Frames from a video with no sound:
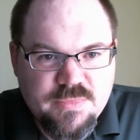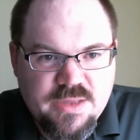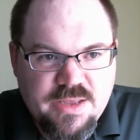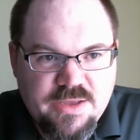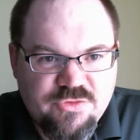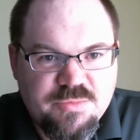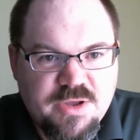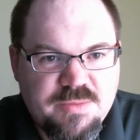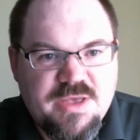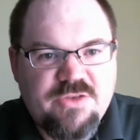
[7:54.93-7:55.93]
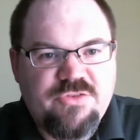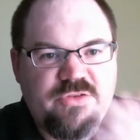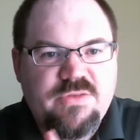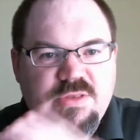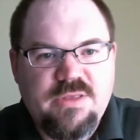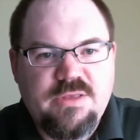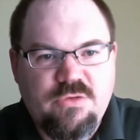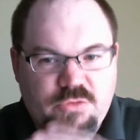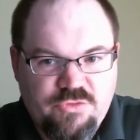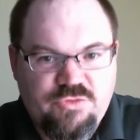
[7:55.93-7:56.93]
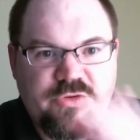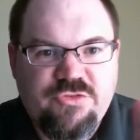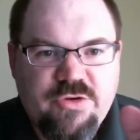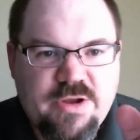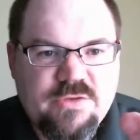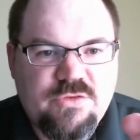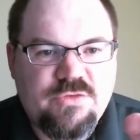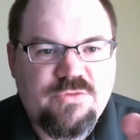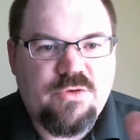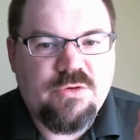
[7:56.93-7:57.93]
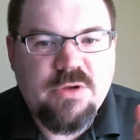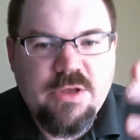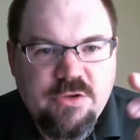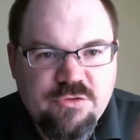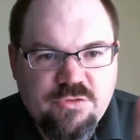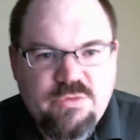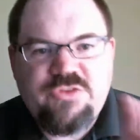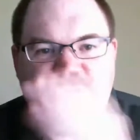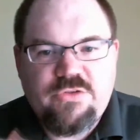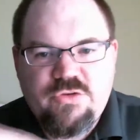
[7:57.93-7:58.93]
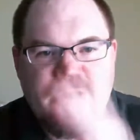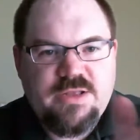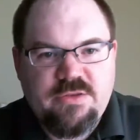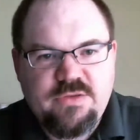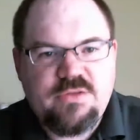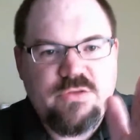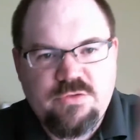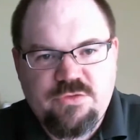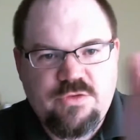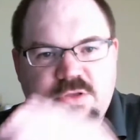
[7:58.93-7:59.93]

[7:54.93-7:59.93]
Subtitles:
as you might imagine, or switch tracks is for switching track to, so you